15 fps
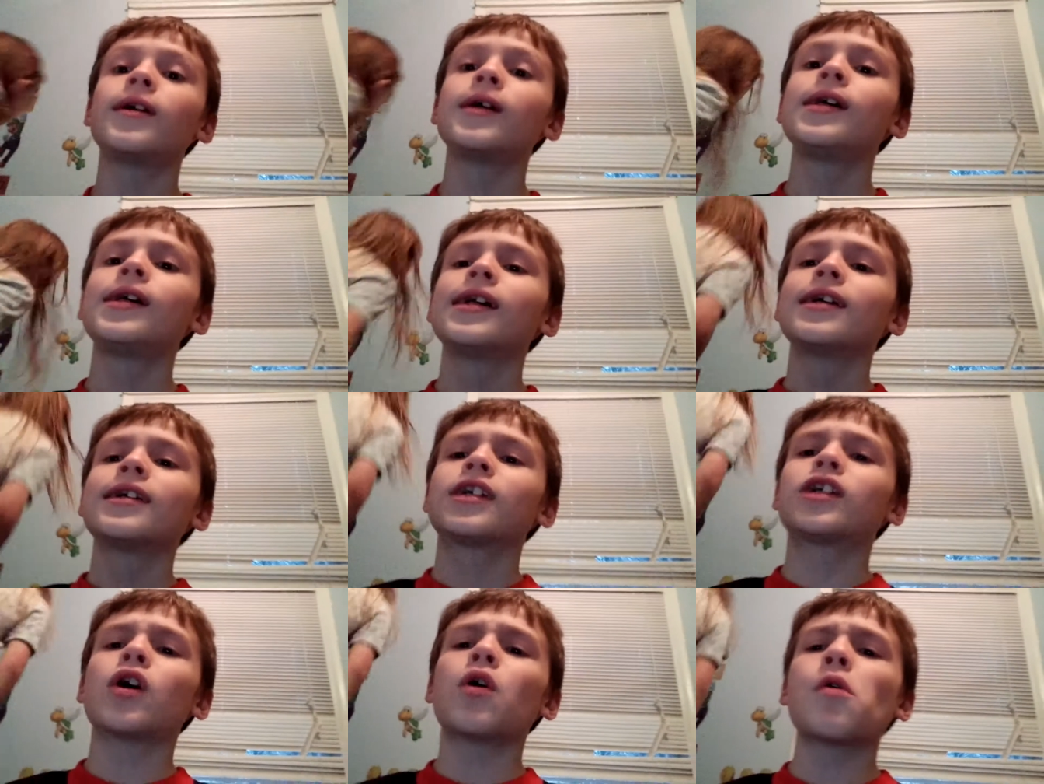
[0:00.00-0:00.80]
So
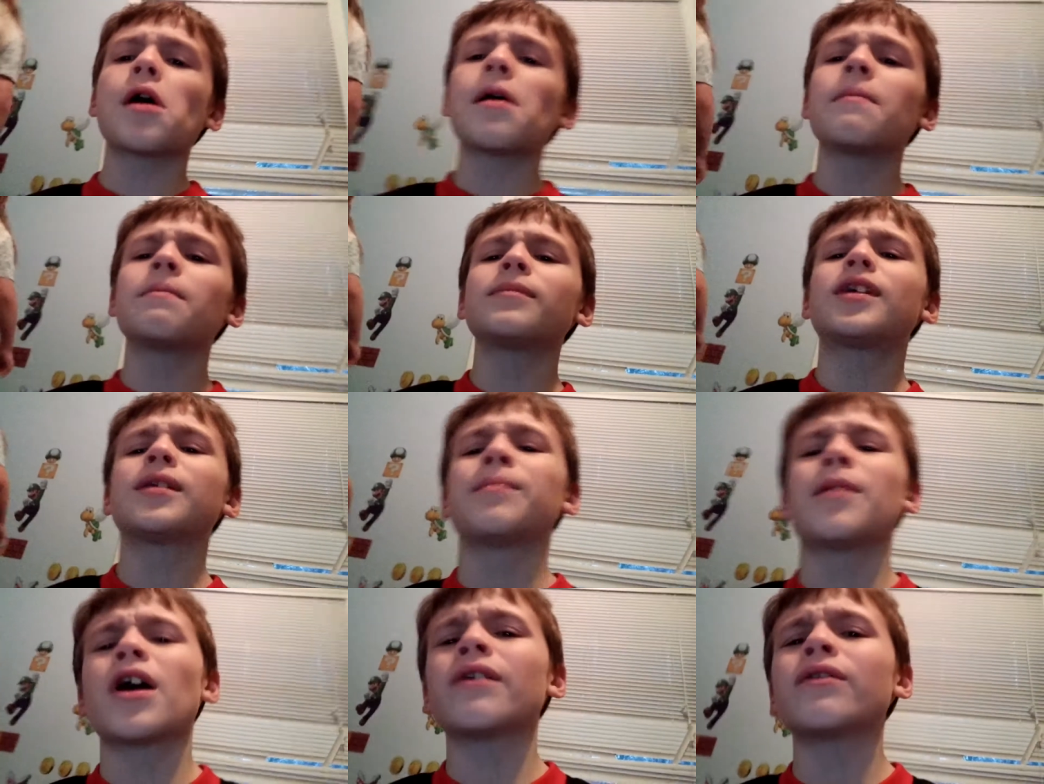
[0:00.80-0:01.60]
um, tomorrow
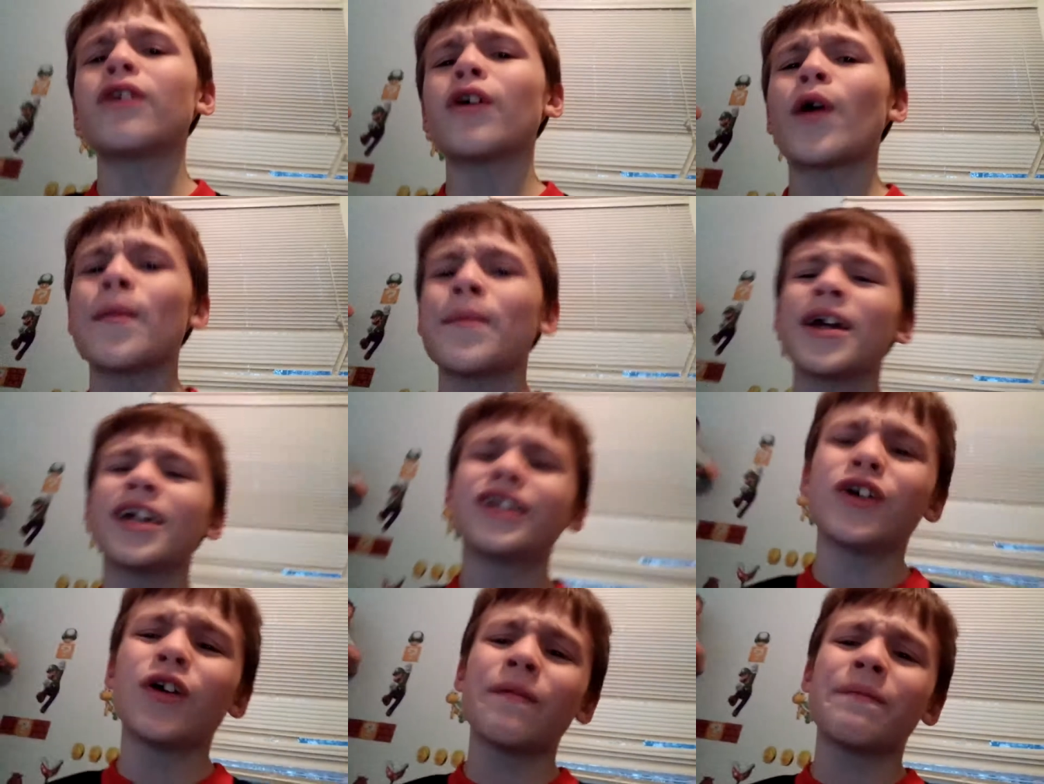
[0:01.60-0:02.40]
I may do a
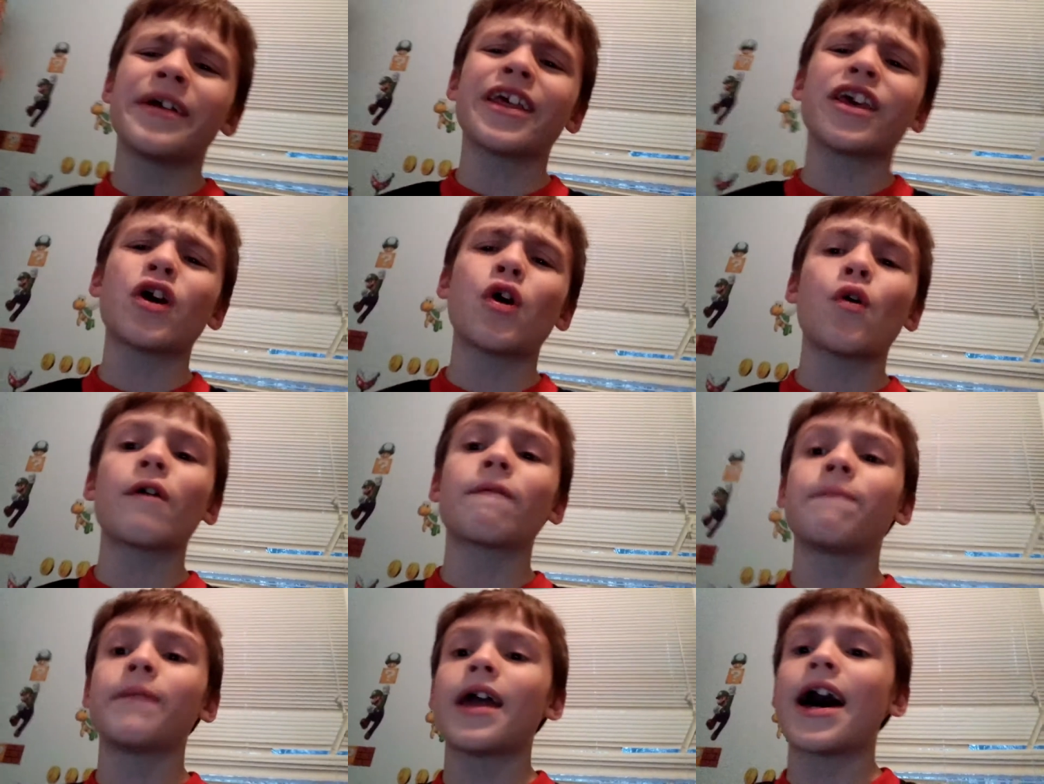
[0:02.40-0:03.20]
video. If
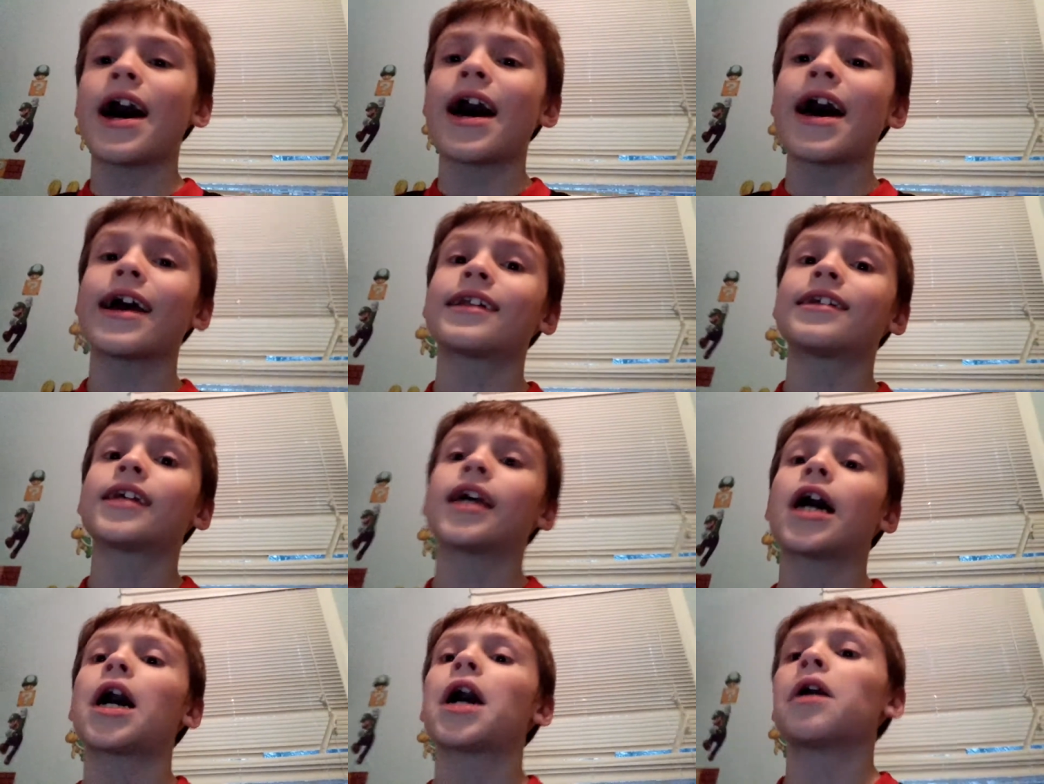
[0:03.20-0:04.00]
not,
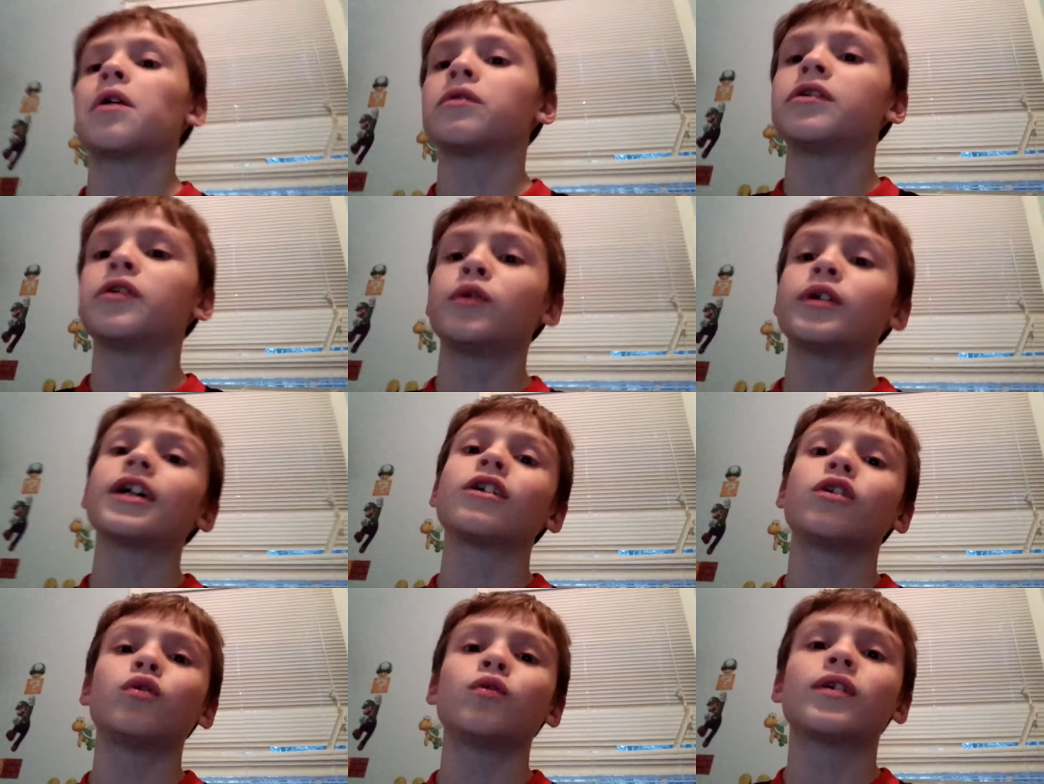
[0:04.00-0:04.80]
I'll do it on
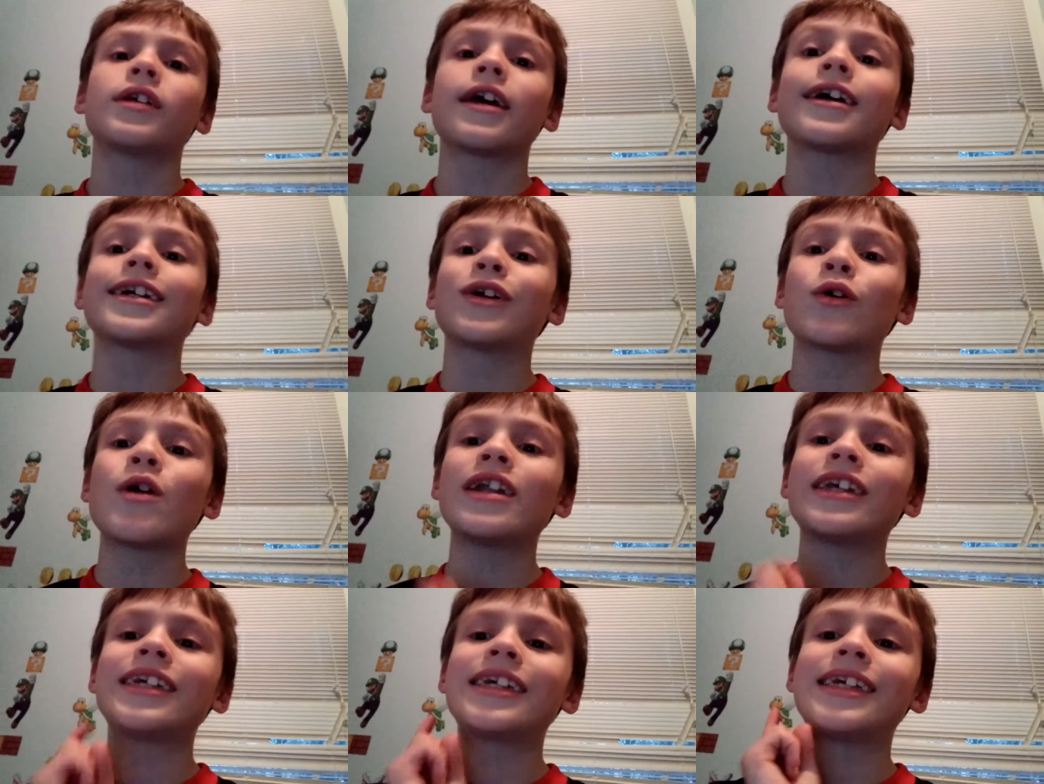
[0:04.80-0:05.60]
Tuesday because I'm
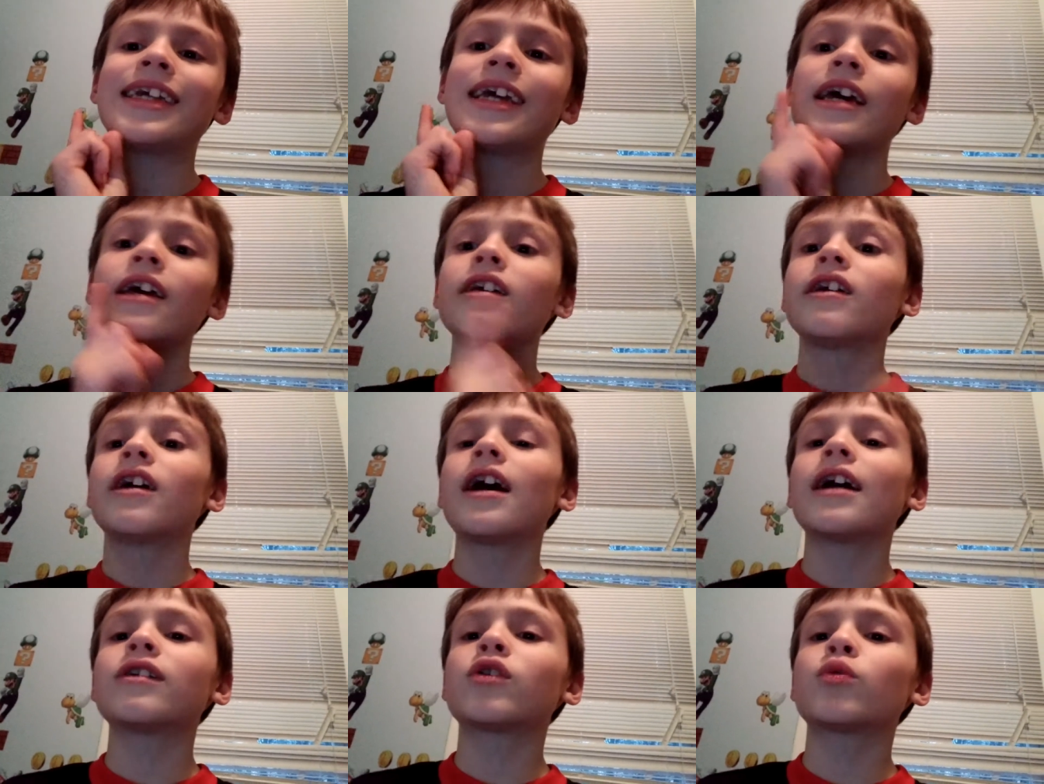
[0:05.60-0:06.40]
gonna I
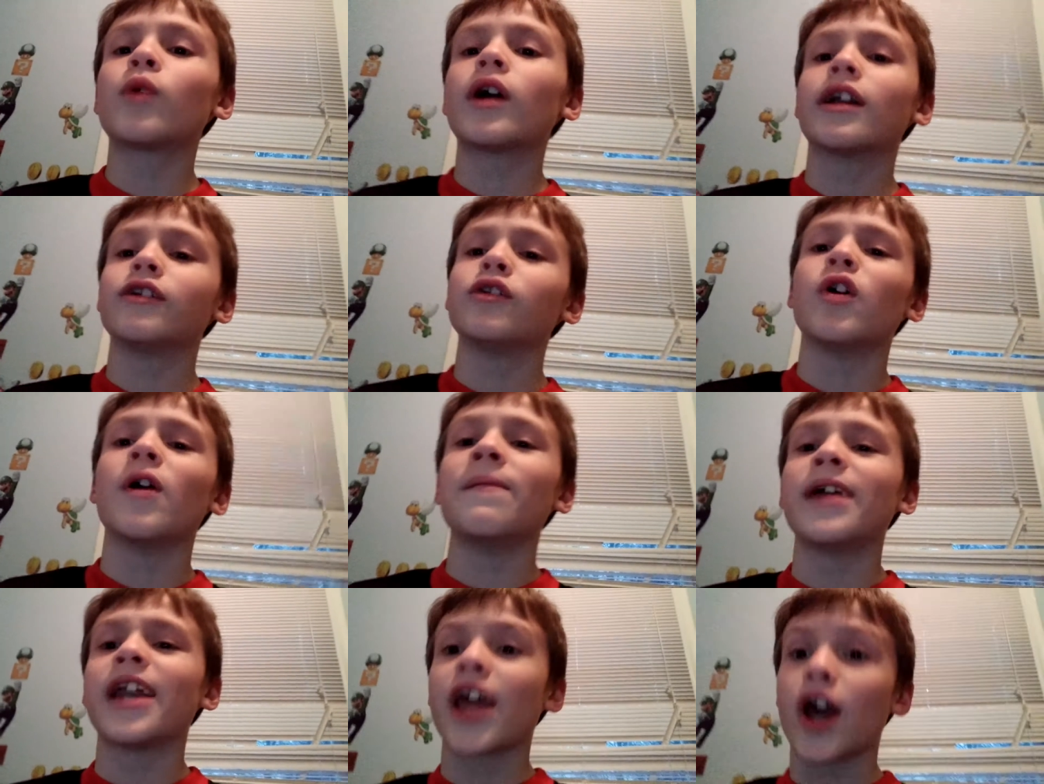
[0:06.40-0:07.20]
just want to do a
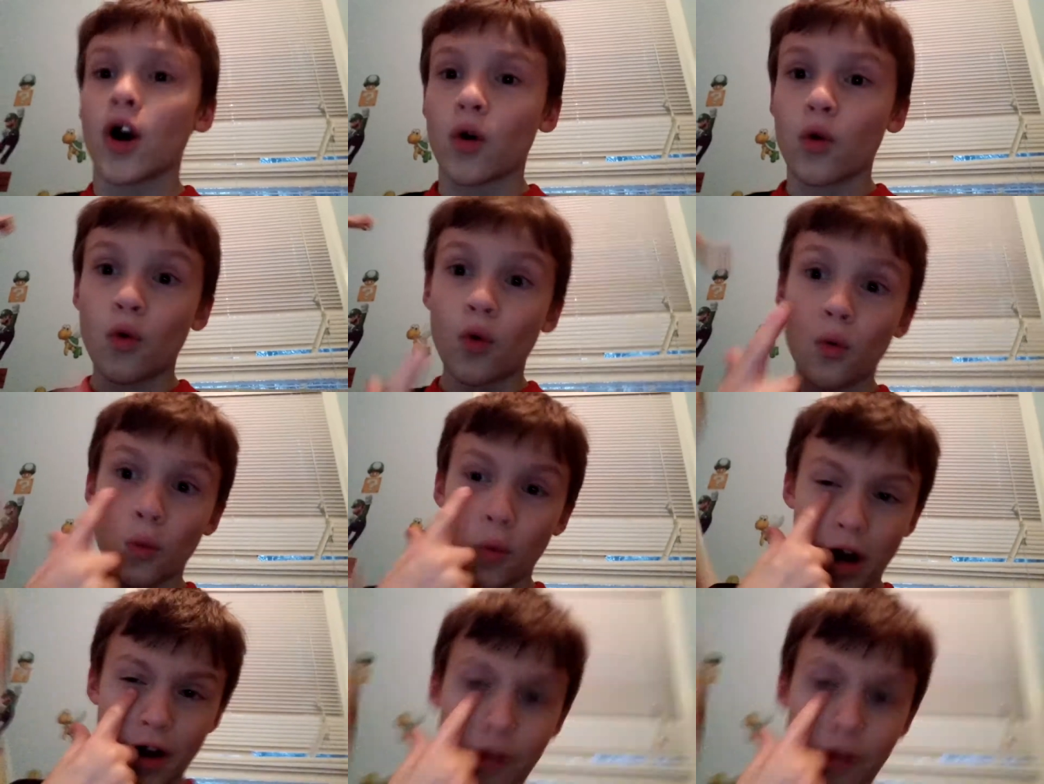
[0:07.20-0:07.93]
video where I have